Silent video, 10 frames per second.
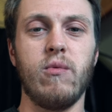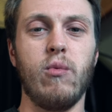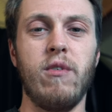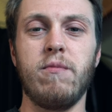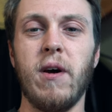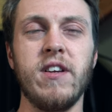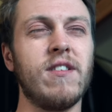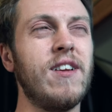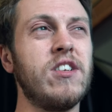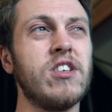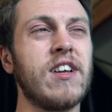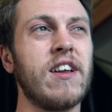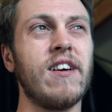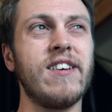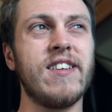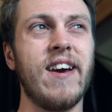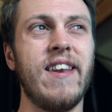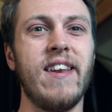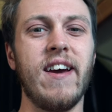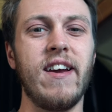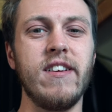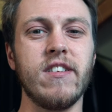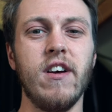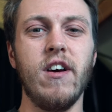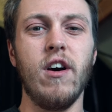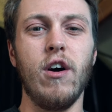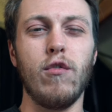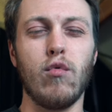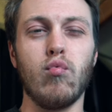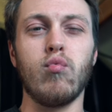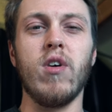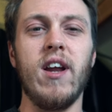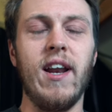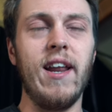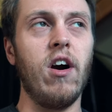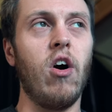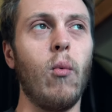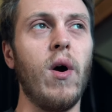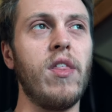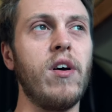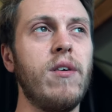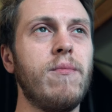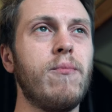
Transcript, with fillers: we've basically just had like 10 days of really hot weather.